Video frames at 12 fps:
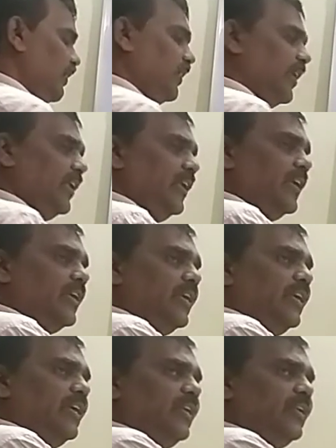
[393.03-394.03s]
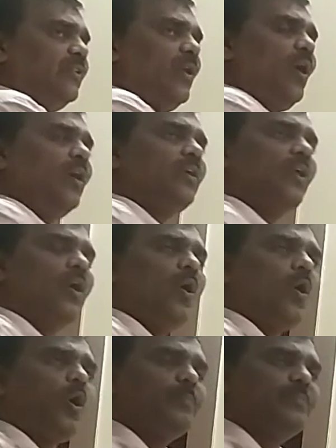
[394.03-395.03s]
then it is
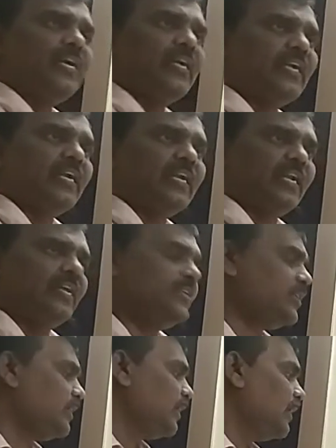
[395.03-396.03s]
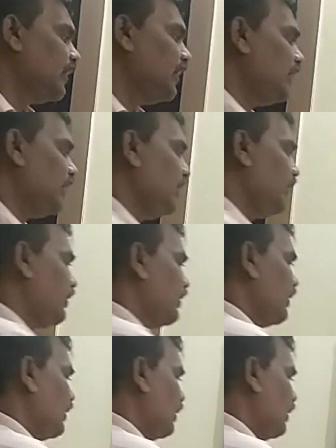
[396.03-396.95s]
not object at rest, it is